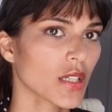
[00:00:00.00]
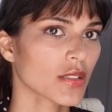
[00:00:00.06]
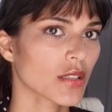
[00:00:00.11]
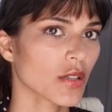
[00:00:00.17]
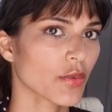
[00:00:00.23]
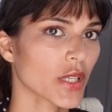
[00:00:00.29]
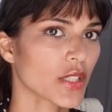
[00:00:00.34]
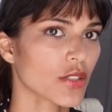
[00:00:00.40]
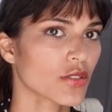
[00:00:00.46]

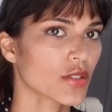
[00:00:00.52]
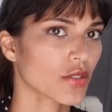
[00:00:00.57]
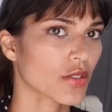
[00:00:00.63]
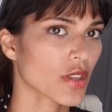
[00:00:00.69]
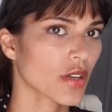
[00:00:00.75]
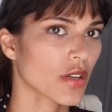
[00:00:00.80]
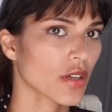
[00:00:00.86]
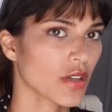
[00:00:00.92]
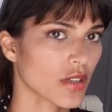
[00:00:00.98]
So when you do
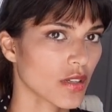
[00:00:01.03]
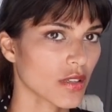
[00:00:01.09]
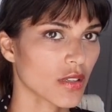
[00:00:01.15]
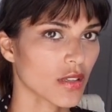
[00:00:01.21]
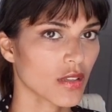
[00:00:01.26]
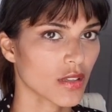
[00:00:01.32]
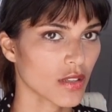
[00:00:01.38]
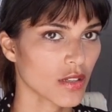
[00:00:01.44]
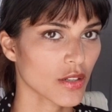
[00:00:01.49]
the,
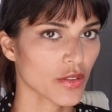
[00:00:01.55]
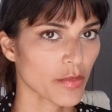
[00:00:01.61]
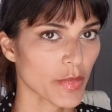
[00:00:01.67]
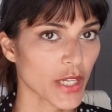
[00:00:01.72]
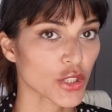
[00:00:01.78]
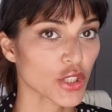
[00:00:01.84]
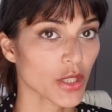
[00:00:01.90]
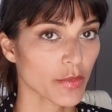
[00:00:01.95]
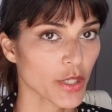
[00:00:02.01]
you know, the
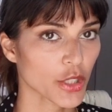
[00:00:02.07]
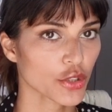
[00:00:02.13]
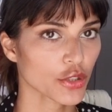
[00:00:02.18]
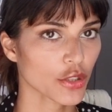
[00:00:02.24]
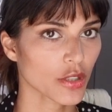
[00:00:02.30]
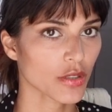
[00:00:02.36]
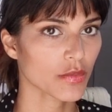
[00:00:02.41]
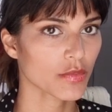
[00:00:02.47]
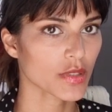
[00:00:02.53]
magic
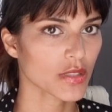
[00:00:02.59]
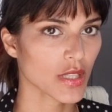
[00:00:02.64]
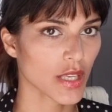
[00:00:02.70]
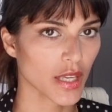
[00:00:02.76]
mushrooms,